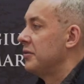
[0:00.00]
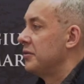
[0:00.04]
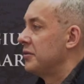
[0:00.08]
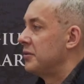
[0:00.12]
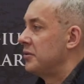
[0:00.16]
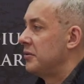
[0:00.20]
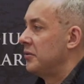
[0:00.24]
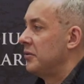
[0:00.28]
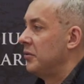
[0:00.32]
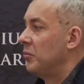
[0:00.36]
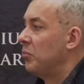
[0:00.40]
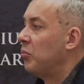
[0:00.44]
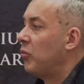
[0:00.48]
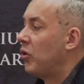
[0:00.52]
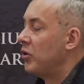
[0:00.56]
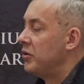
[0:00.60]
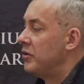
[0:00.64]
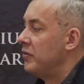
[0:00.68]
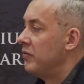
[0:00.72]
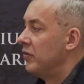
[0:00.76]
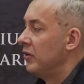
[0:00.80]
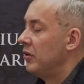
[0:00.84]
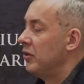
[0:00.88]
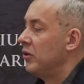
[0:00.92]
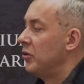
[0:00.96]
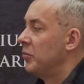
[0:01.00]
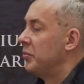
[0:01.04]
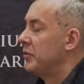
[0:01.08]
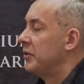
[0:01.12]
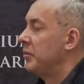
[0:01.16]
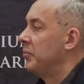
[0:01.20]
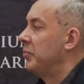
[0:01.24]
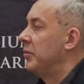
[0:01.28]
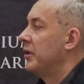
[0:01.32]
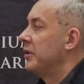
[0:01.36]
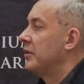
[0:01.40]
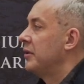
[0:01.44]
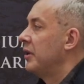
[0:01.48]
is uh, more developed,
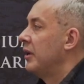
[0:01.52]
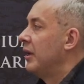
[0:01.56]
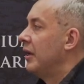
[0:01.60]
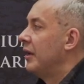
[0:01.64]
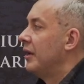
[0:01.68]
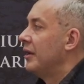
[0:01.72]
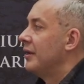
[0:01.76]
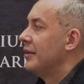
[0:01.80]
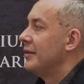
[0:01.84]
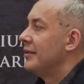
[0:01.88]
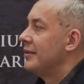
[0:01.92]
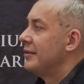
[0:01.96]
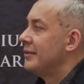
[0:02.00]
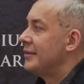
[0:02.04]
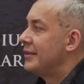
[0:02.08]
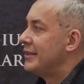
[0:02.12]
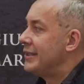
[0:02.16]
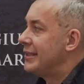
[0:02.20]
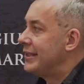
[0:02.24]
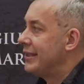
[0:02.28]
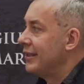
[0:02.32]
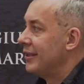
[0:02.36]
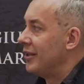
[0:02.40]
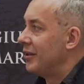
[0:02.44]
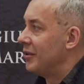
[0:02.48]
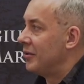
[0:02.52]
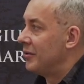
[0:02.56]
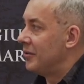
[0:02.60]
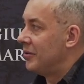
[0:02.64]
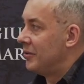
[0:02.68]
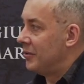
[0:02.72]
but still,